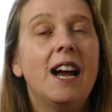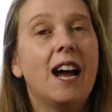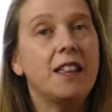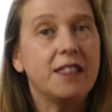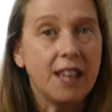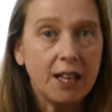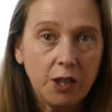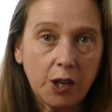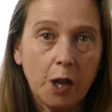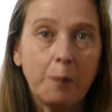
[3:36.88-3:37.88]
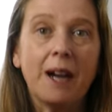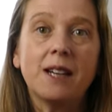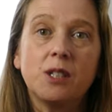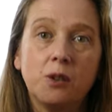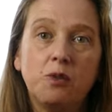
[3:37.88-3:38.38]
and then you go
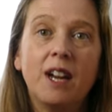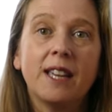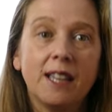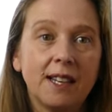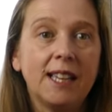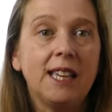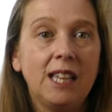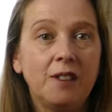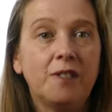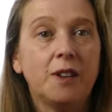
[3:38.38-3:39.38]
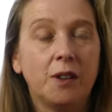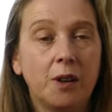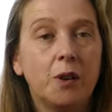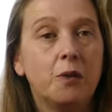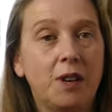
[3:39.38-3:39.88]
back to regular even
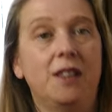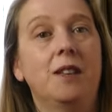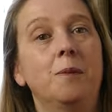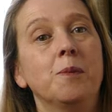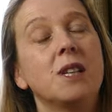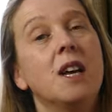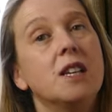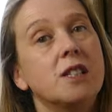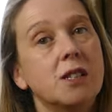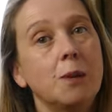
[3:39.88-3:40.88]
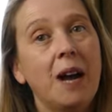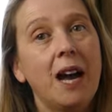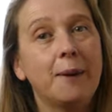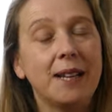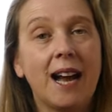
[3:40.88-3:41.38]
rhythms,
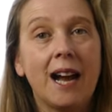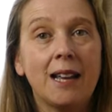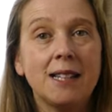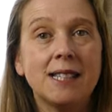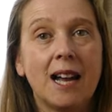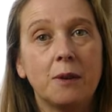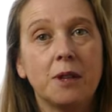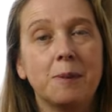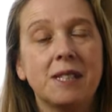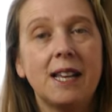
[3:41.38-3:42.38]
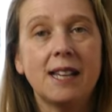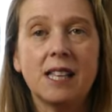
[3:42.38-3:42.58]
somehow it irons out the mistakes.